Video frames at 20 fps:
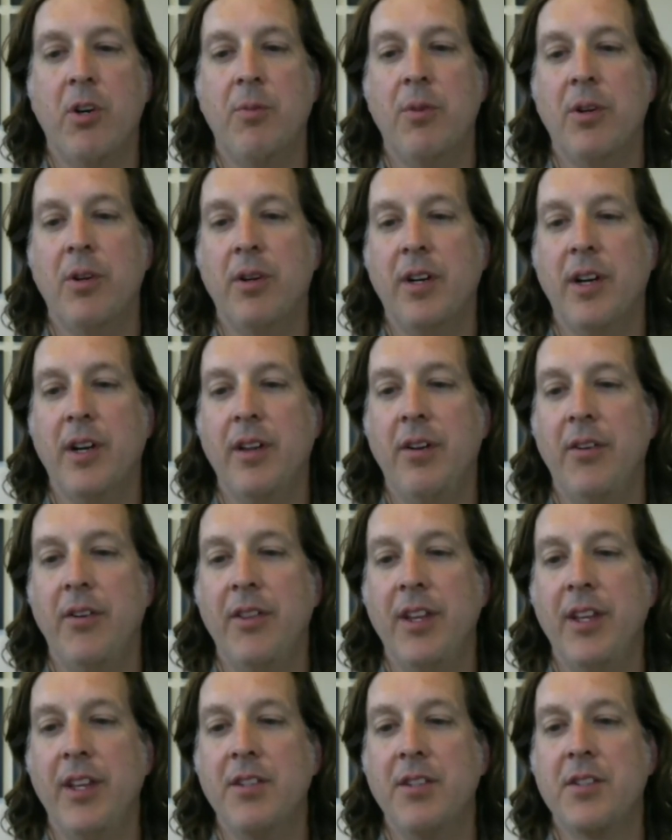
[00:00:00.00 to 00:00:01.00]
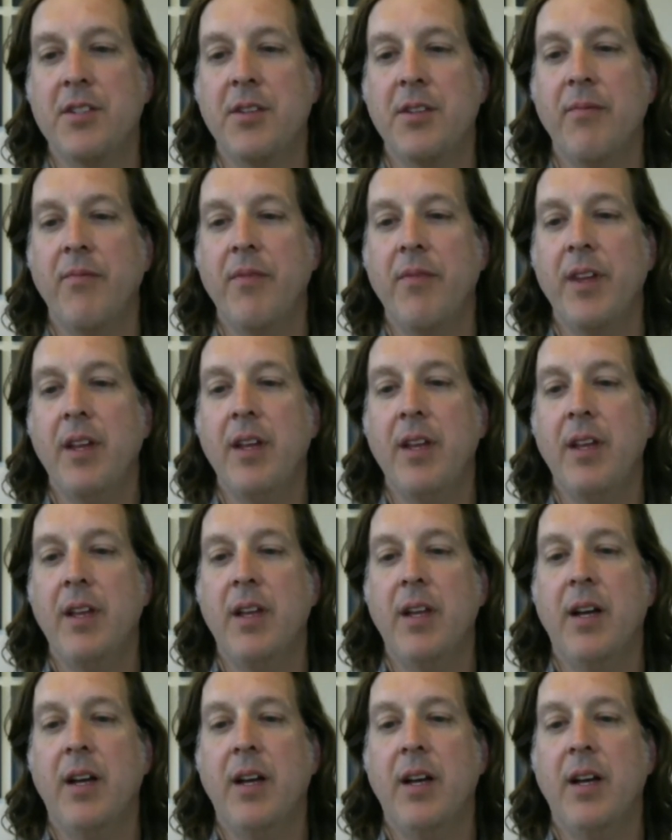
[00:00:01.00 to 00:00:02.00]
would perform or other things.
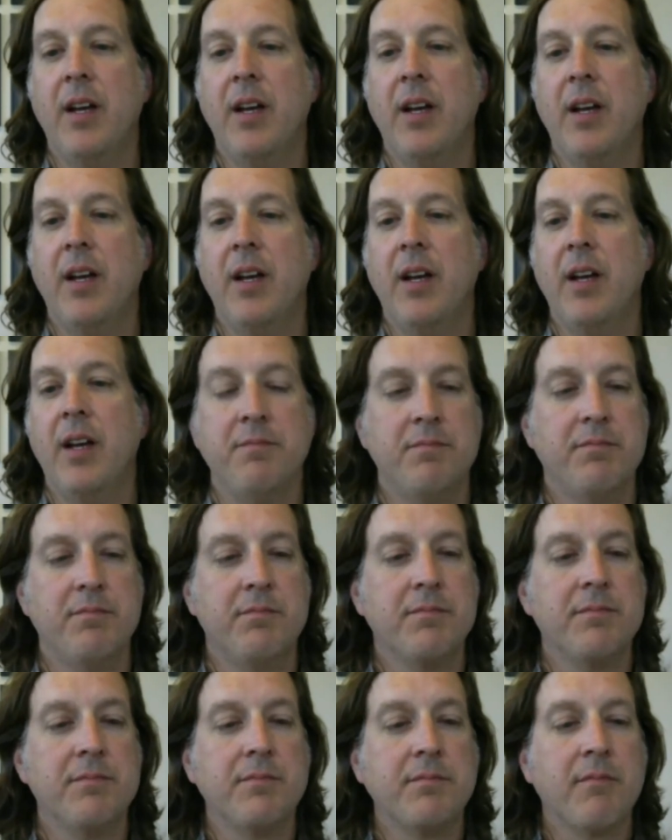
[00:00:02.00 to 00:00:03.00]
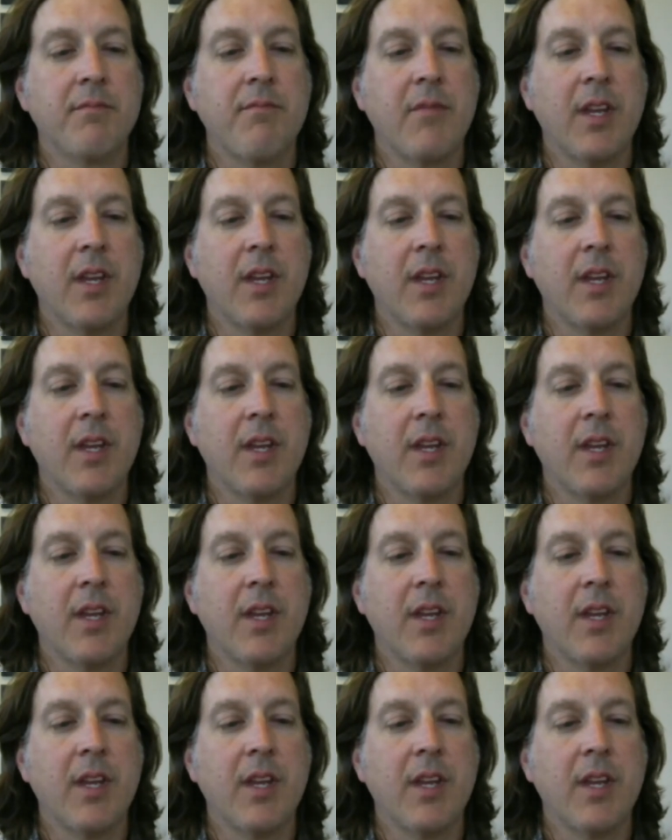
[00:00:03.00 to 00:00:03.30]
And